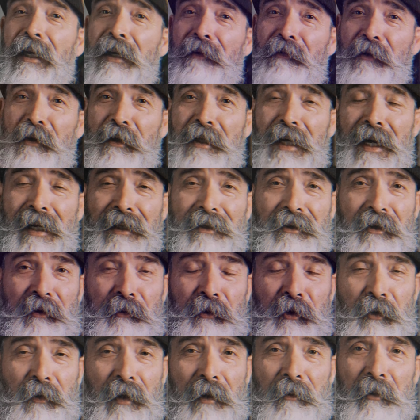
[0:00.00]
If you're not a
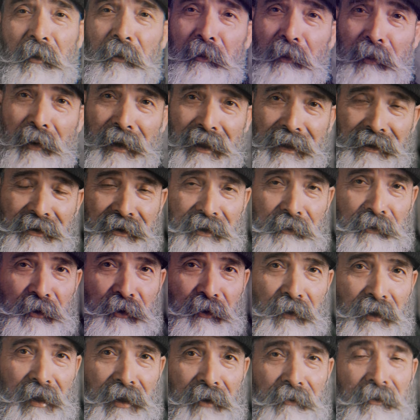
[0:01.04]
subscriber, please
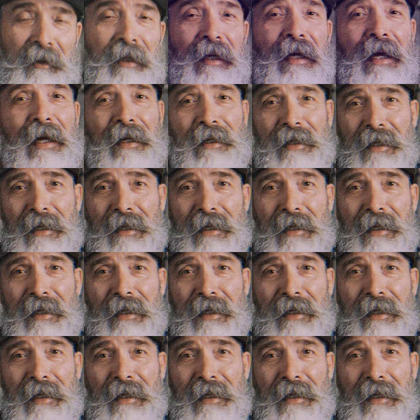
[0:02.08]
subscribe and